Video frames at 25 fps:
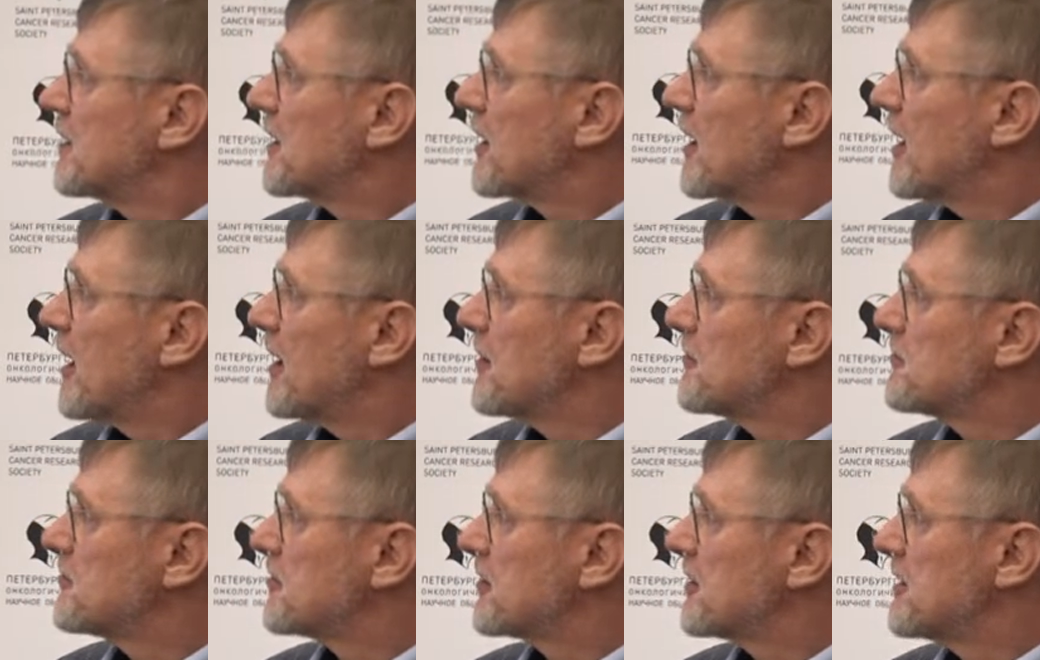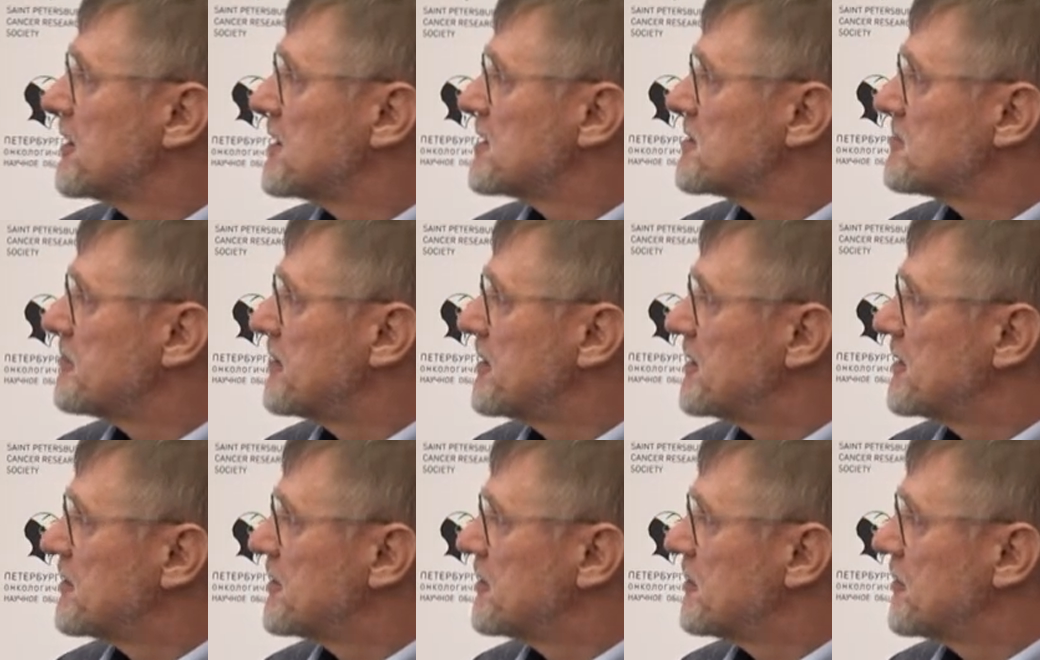Countries
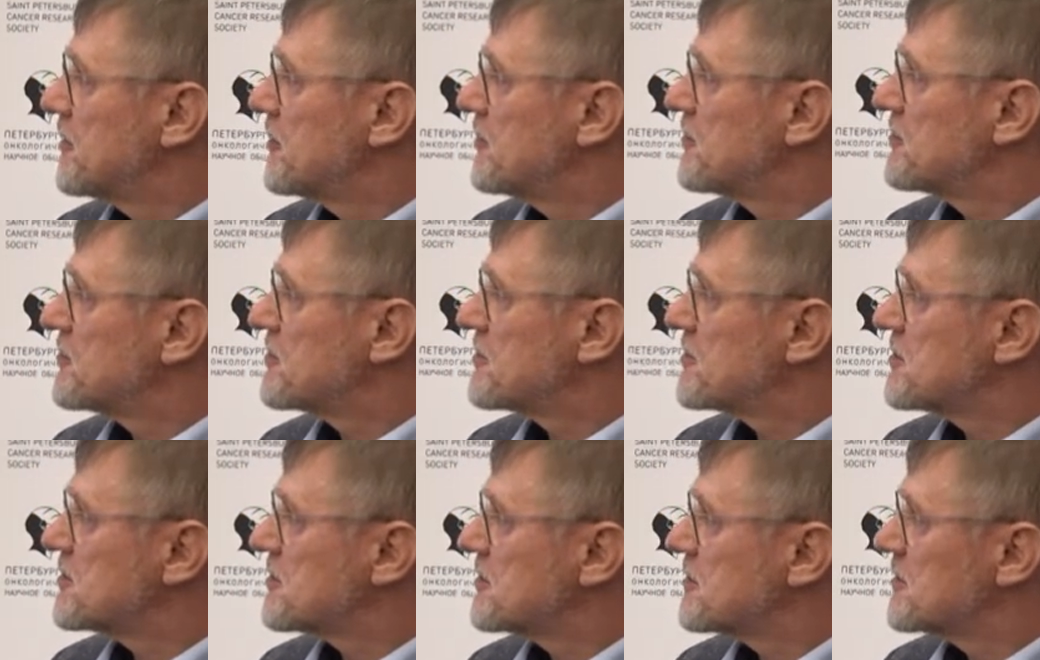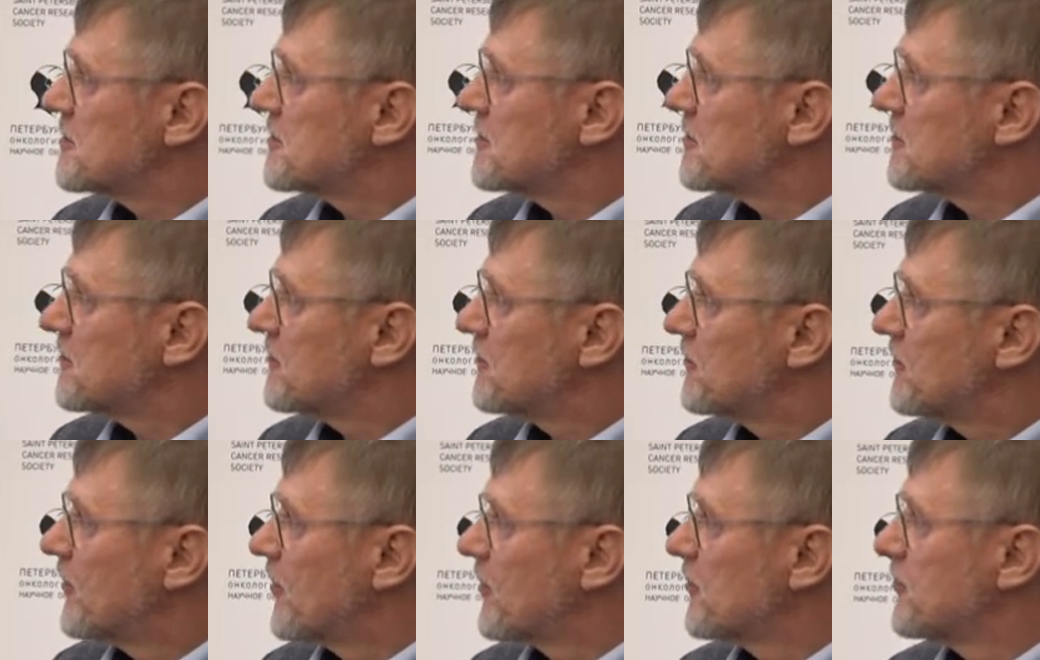with huge
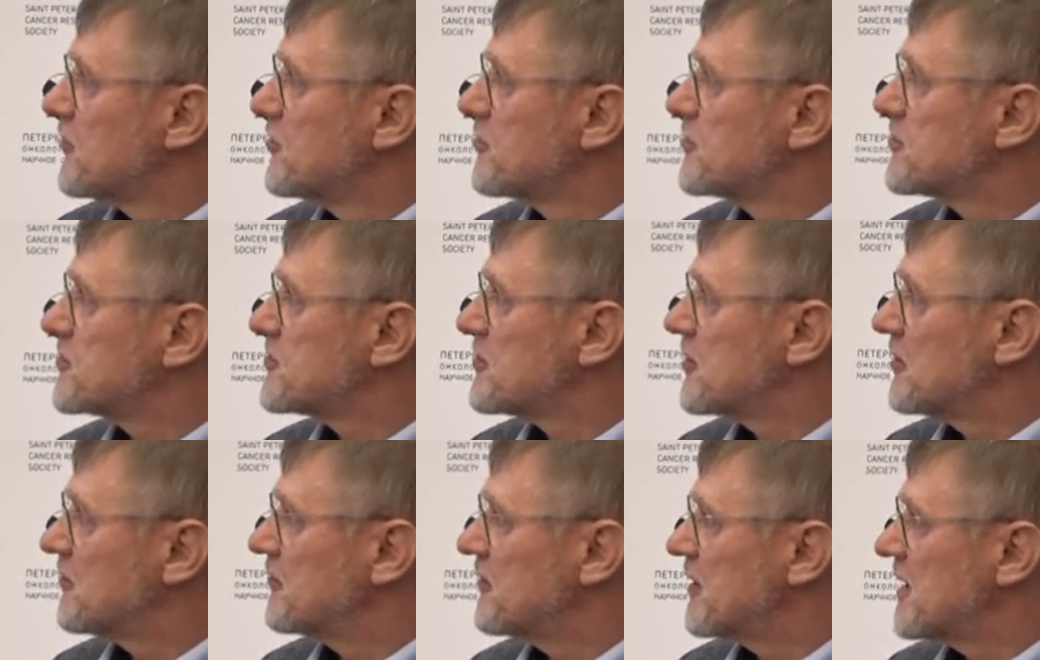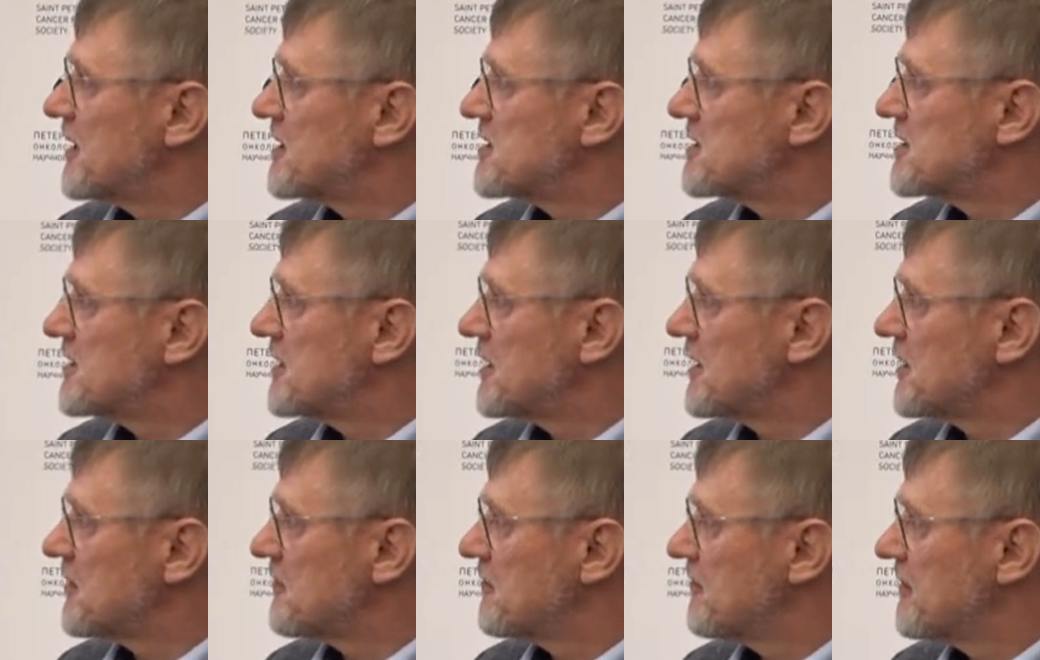volumes of
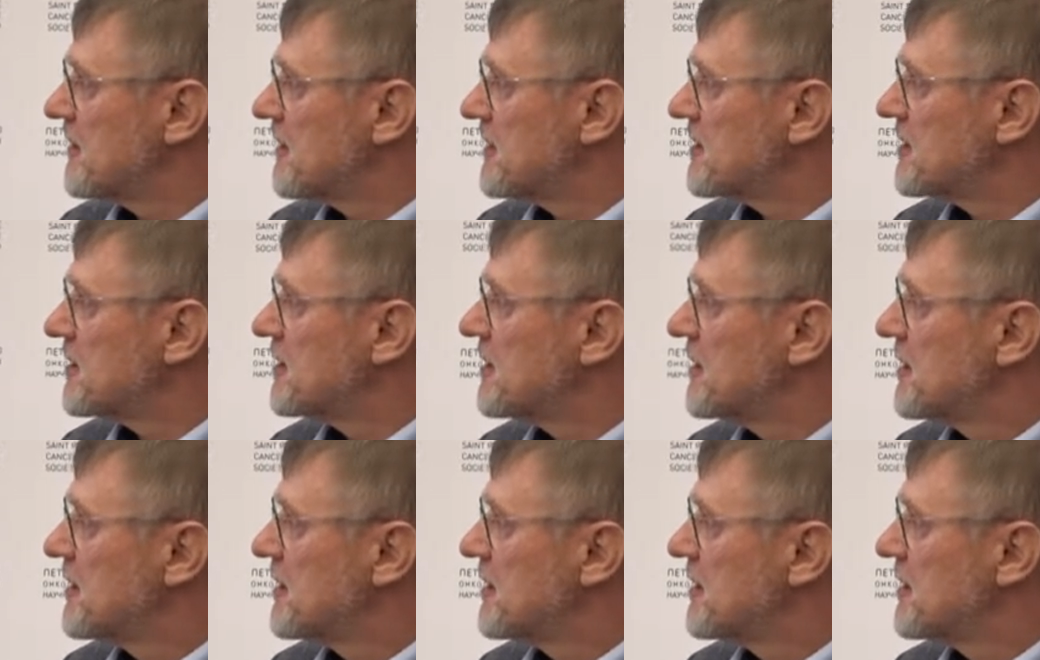testing with